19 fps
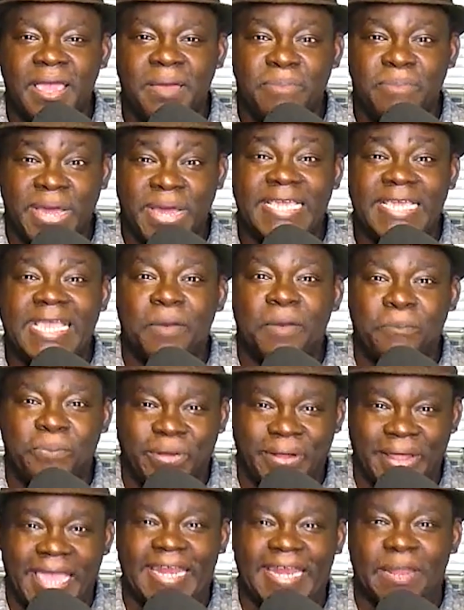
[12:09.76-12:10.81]
but he
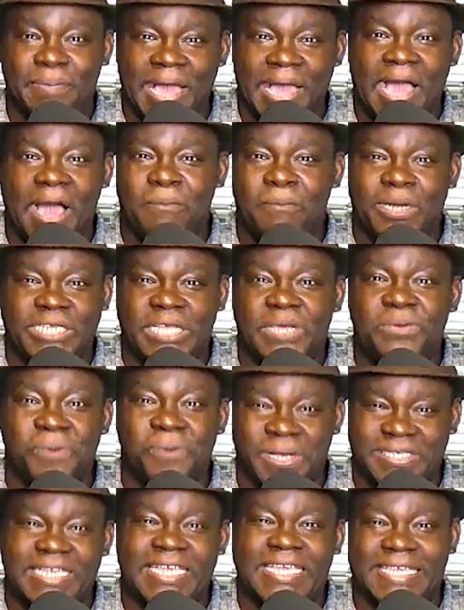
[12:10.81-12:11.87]
complained about how much he
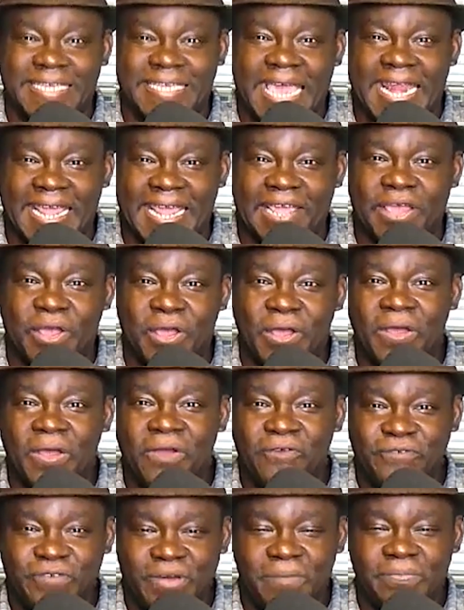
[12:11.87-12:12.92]
wasn't getting
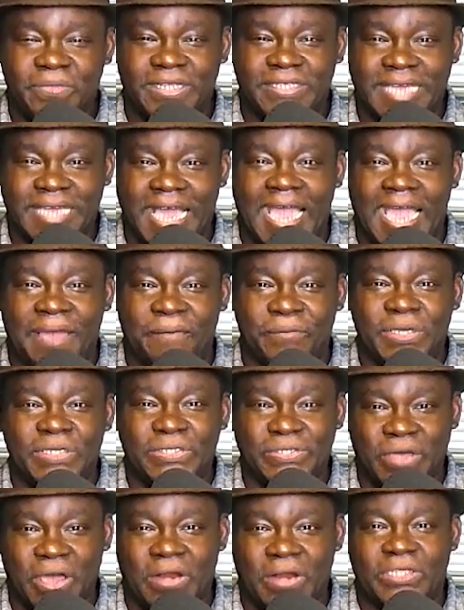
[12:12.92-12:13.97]
from the time we
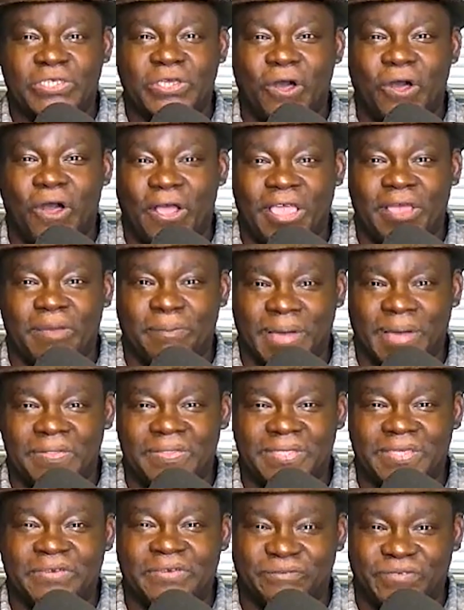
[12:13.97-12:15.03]
started talking
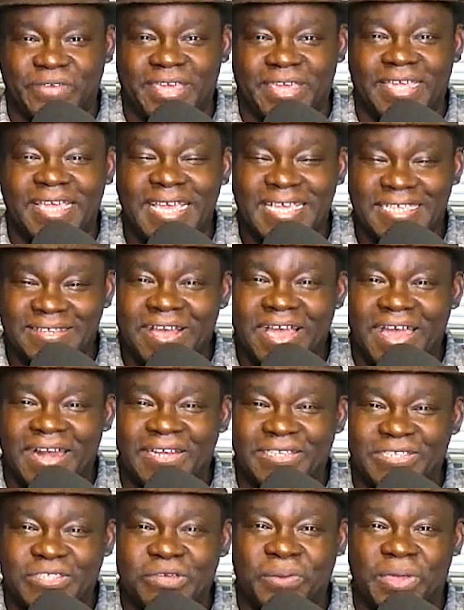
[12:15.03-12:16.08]
about the event. So I
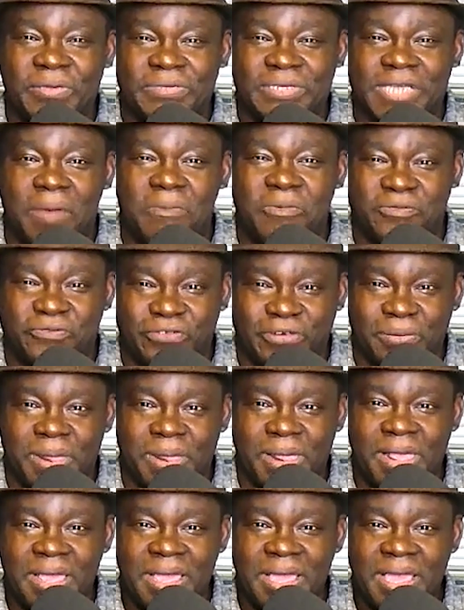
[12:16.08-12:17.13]
understood where he was coming from.
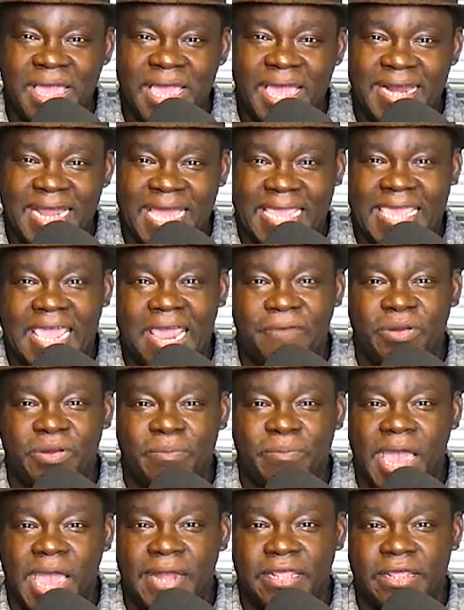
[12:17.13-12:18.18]
And I kept
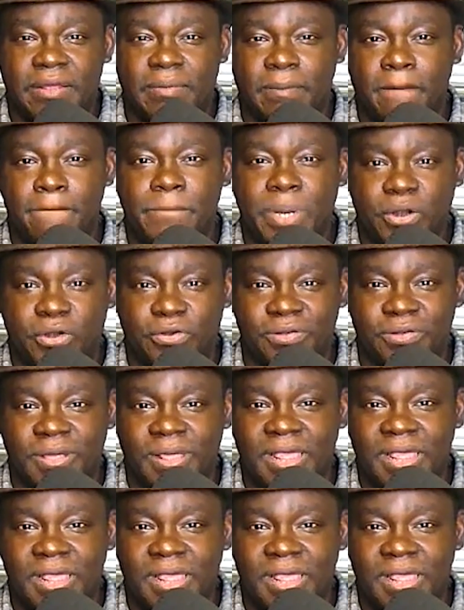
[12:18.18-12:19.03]
reminding him, Bert,